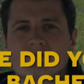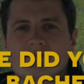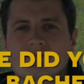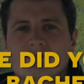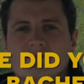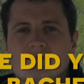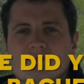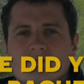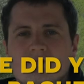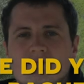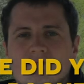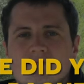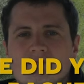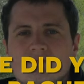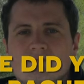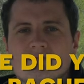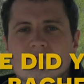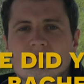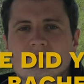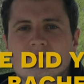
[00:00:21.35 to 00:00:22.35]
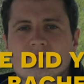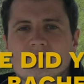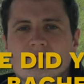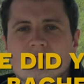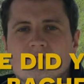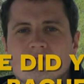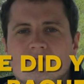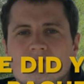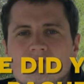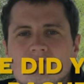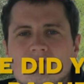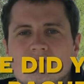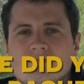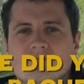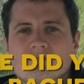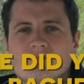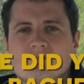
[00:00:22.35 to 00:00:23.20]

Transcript: No one is speaking in this clip.